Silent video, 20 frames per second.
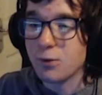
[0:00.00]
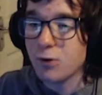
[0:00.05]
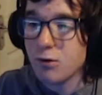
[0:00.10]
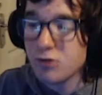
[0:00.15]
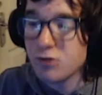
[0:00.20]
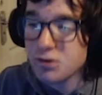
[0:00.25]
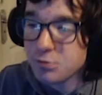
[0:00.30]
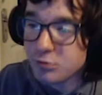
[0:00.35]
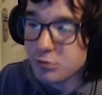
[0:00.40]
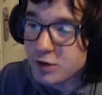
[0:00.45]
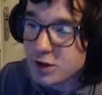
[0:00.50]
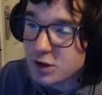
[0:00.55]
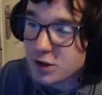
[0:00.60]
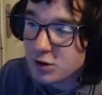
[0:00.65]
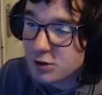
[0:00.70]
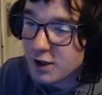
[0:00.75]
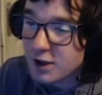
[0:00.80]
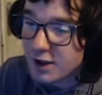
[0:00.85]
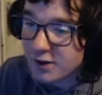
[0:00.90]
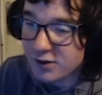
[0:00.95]
Why would you break
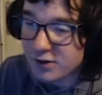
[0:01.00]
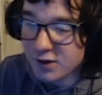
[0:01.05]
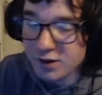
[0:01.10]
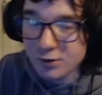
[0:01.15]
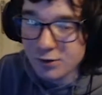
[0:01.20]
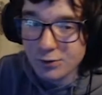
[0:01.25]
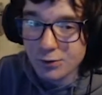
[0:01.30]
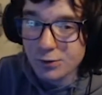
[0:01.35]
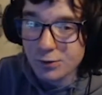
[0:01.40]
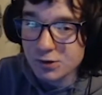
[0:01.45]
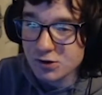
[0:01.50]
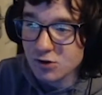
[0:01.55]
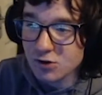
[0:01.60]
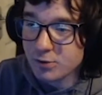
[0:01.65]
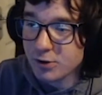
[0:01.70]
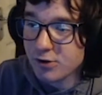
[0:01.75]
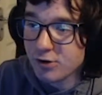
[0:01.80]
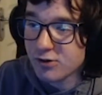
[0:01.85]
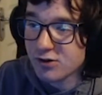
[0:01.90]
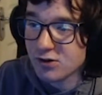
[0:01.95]
your legs and all your
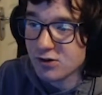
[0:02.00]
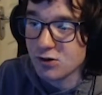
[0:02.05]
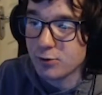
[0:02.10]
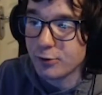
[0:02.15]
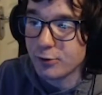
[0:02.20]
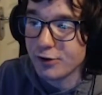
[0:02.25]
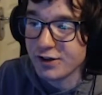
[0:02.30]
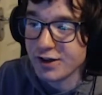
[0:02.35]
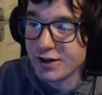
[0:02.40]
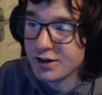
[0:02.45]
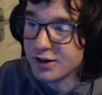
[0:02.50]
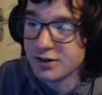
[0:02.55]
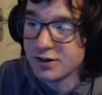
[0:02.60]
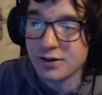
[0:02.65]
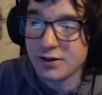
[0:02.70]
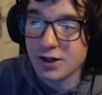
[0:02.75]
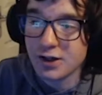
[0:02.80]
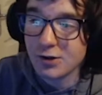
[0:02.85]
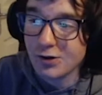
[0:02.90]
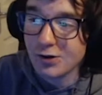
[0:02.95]
bones in your body and kill